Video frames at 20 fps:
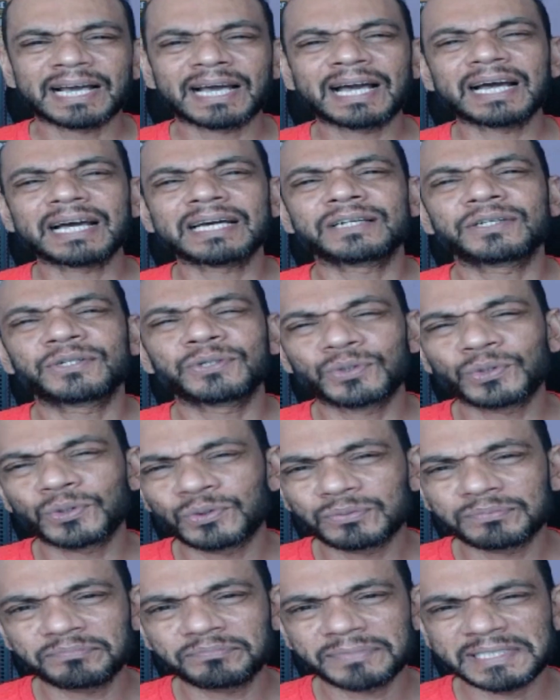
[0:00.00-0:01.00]
And you
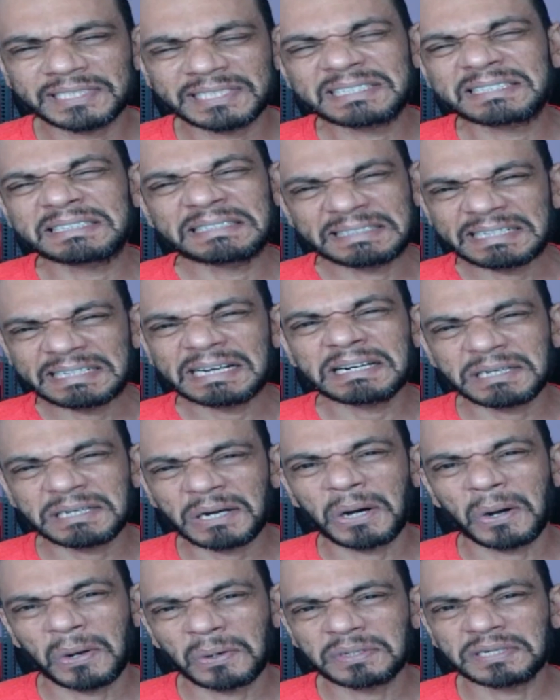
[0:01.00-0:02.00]
know, it is dead
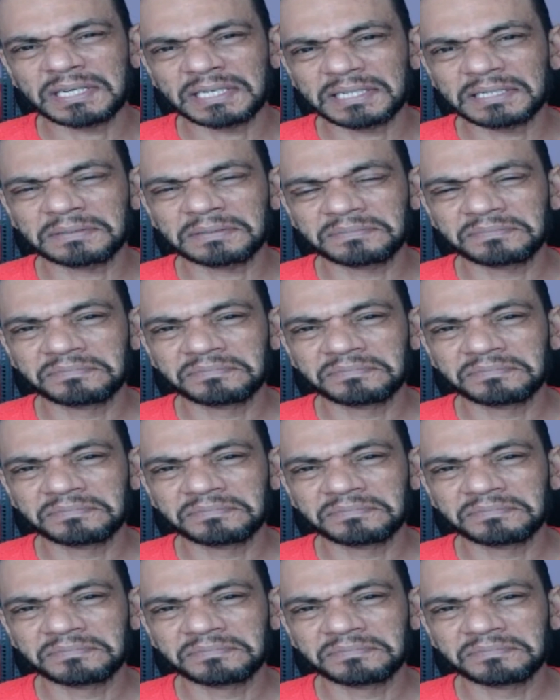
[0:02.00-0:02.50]
hot there.